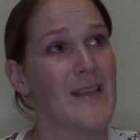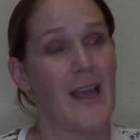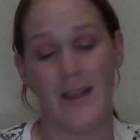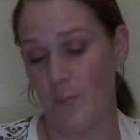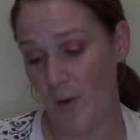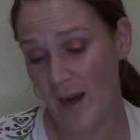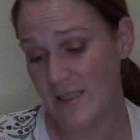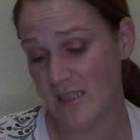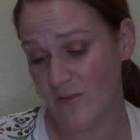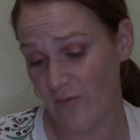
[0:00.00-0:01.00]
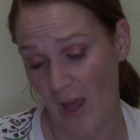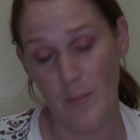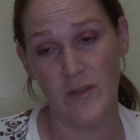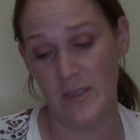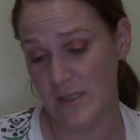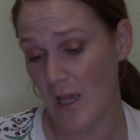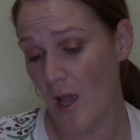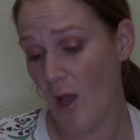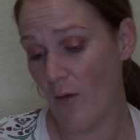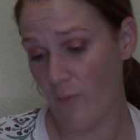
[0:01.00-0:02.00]
and the price is fabulous
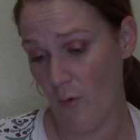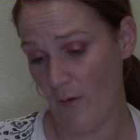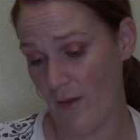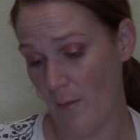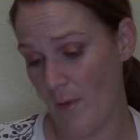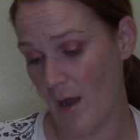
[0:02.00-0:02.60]
for them.